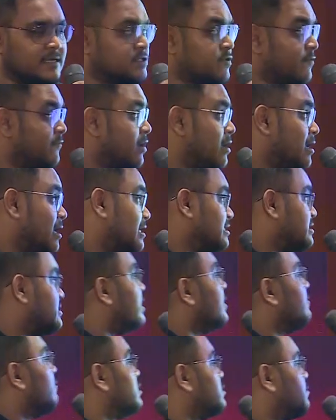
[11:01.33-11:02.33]
So for us,
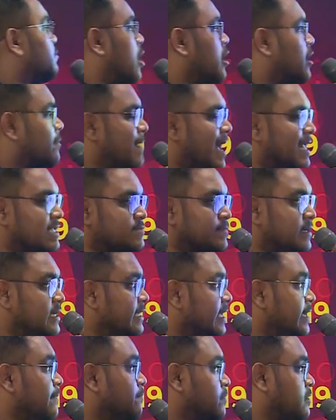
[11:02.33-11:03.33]
it was product management
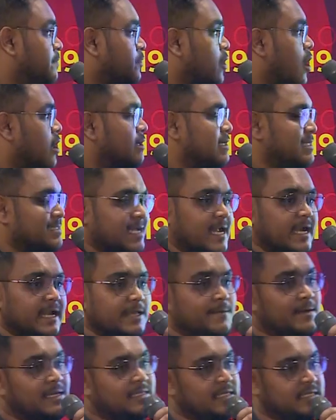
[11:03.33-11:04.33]
team, the product design
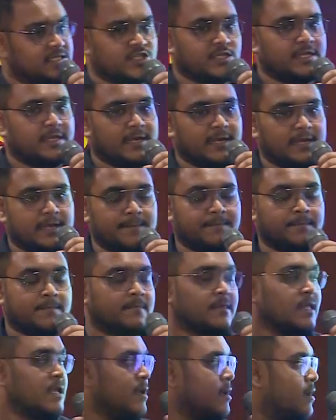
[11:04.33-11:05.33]
team, and the engineering team,
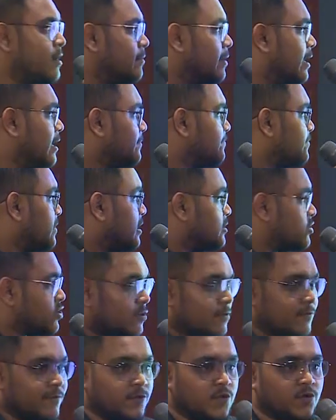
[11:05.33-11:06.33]
right?
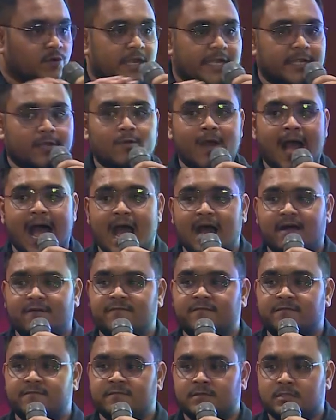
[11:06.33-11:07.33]
So you need to have
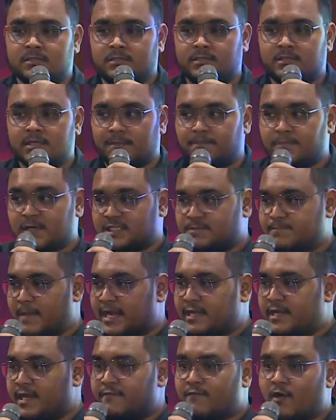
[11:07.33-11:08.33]
the
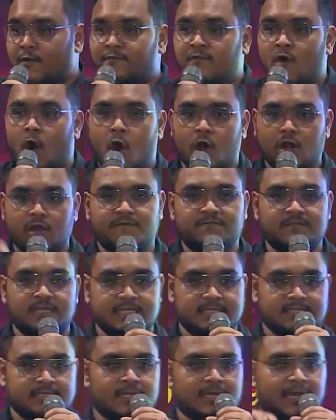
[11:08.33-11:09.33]
perspective of all of
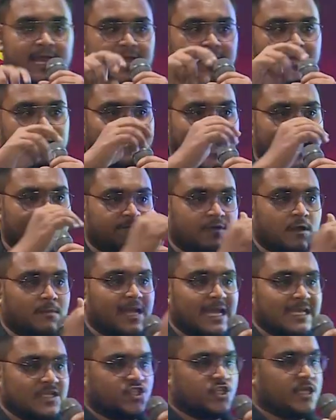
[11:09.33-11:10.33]
these, like right from
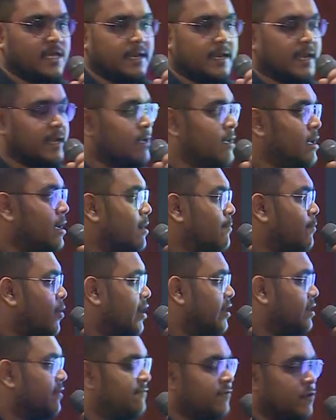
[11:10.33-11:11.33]
engineering
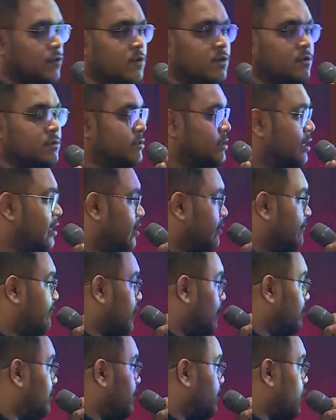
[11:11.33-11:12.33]
point of view,
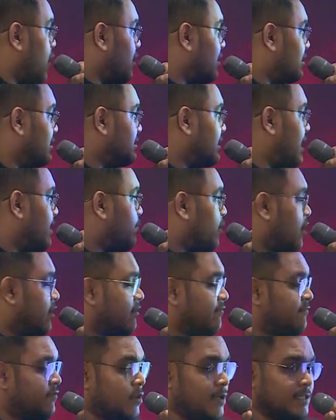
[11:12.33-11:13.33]
from the product design point
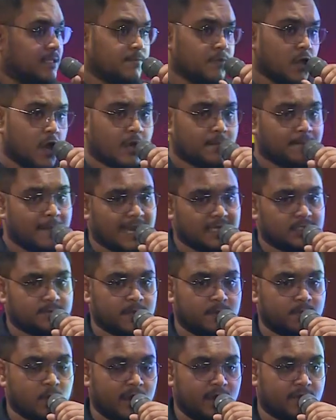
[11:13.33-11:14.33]
of view, and the product
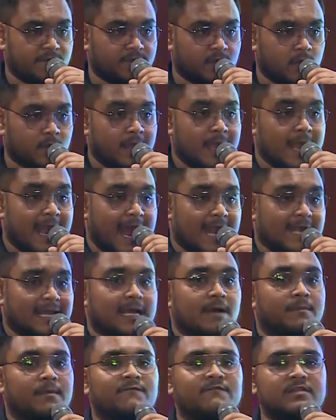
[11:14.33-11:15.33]
management point of view, and
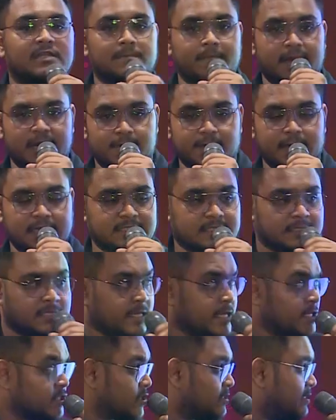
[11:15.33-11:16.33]
come up with the metrics.
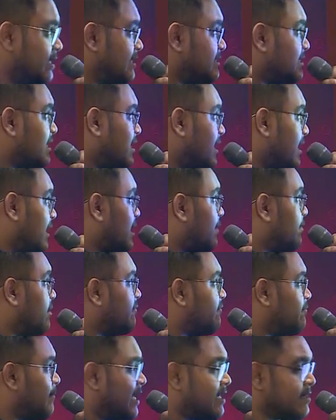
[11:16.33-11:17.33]
So these are like a couple
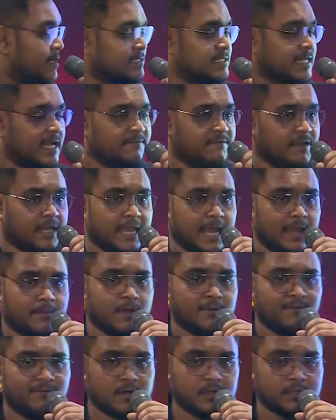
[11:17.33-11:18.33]
of metrics that we came
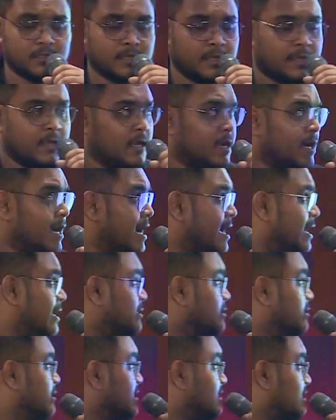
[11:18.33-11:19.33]
up with,
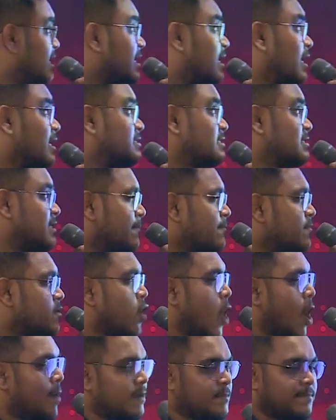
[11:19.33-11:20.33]
and these are some
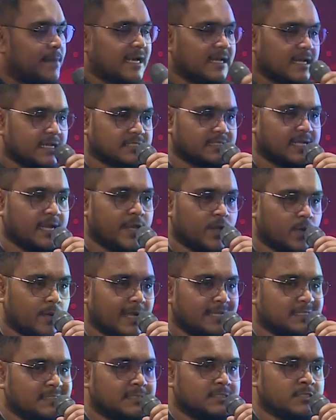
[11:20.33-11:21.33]
common metrics that you
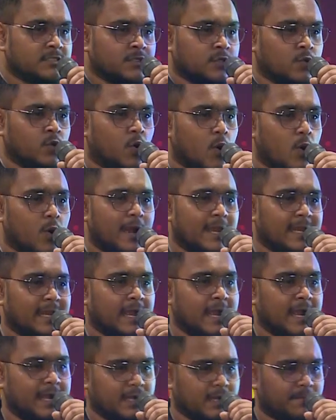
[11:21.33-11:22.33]
can go and
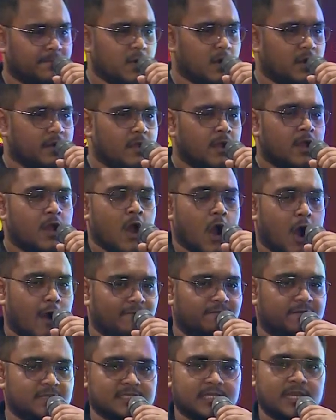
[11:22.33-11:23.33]
hit upon.
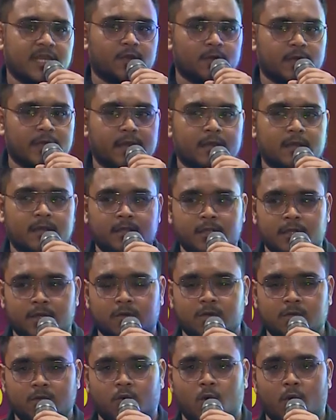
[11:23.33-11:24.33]
Obviously, you can
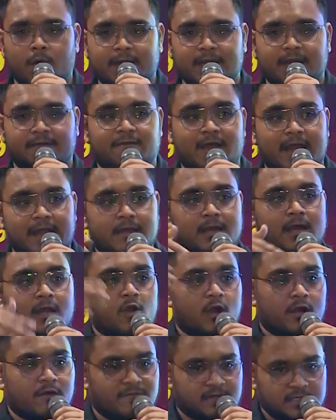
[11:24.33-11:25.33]
go and define a
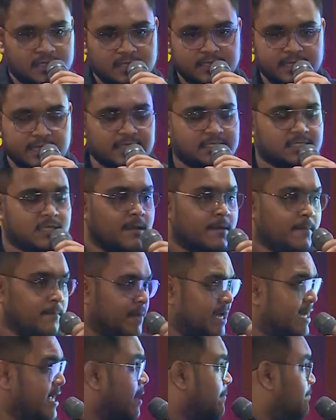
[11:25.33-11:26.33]
lot of other things,
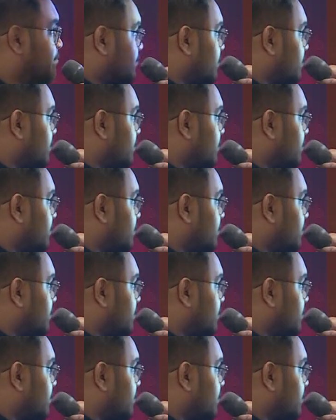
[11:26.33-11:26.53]
but yeah.